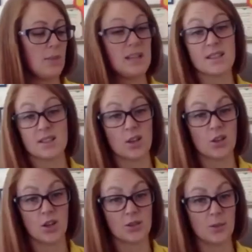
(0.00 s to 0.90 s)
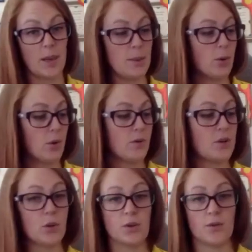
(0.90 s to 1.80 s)
um, isn't socialised with
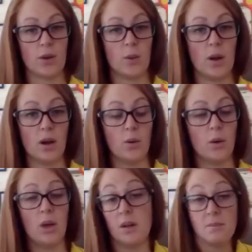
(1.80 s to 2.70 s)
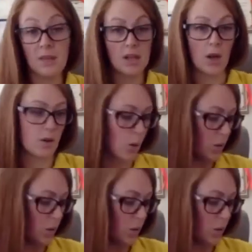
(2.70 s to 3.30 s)
people or other dogs very well, you